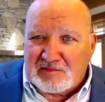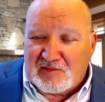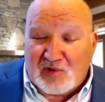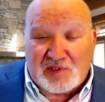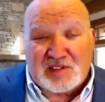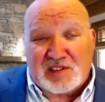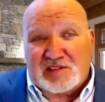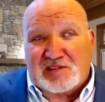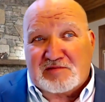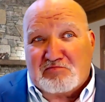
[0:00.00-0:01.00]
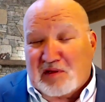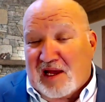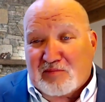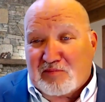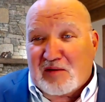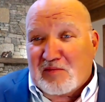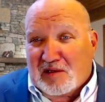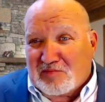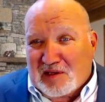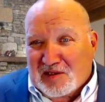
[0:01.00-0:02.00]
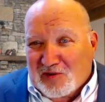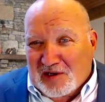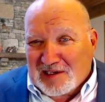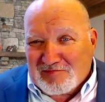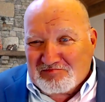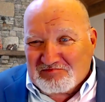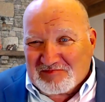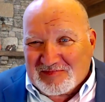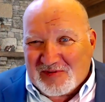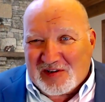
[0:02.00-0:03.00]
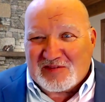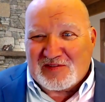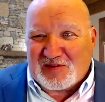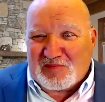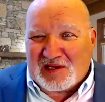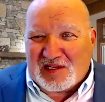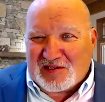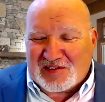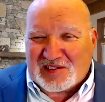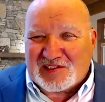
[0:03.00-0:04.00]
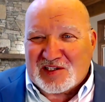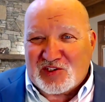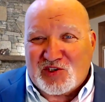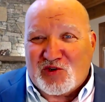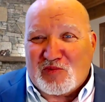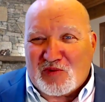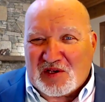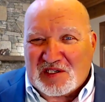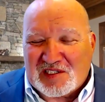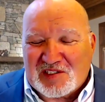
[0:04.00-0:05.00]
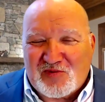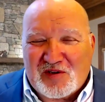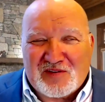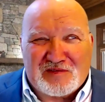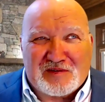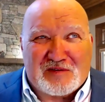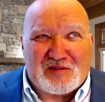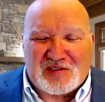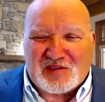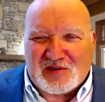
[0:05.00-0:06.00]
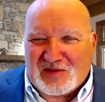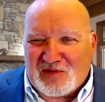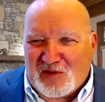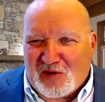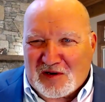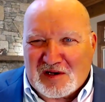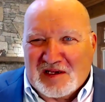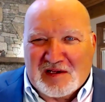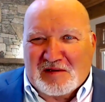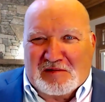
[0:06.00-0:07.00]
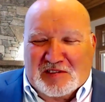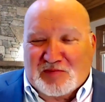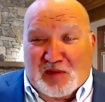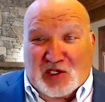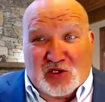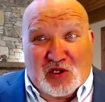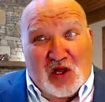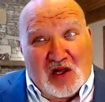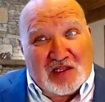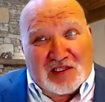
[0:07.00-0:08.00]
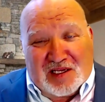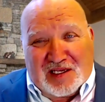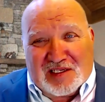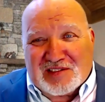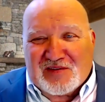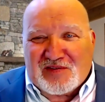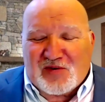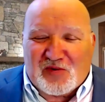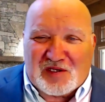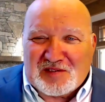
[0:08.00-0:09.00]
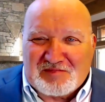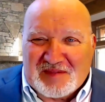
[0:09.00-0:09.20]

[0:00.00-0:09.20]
Well, this is Black Bear Month, by the way. One of the many things that June brings us, one of over 34 special holidays, if you will.